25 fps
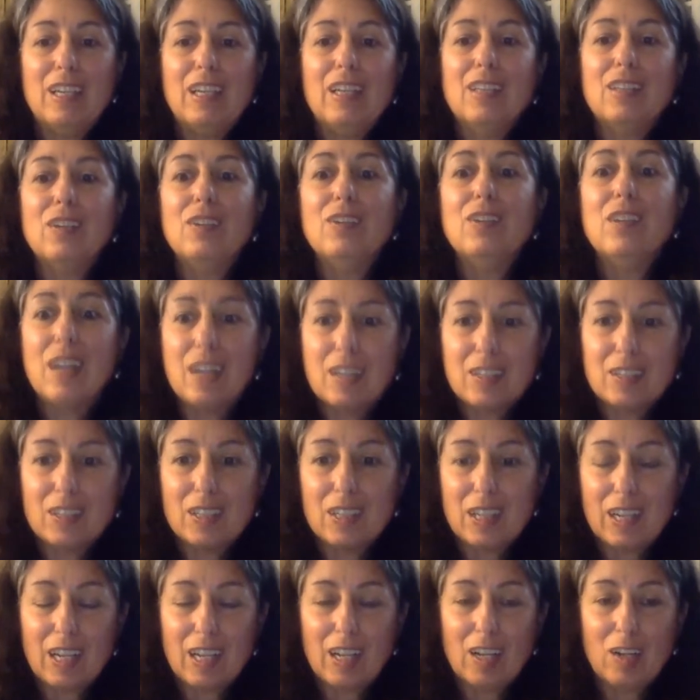they're not going to
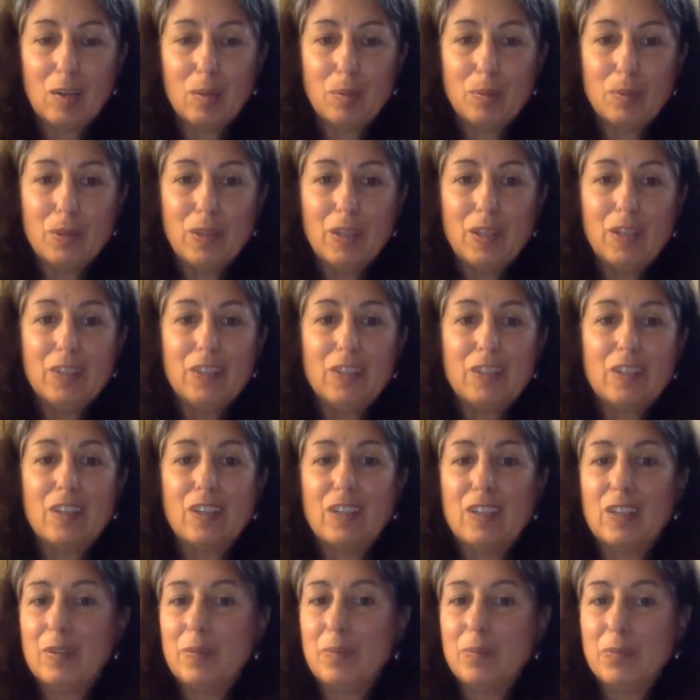help. They're going
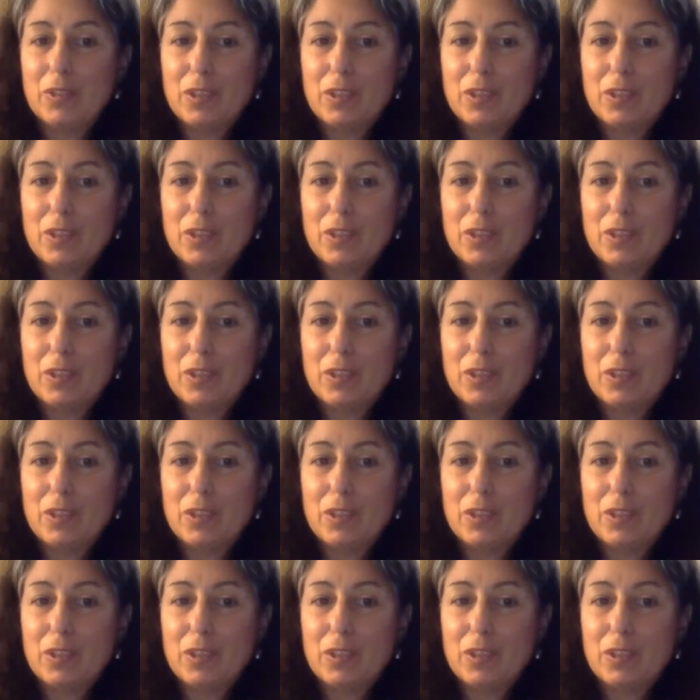to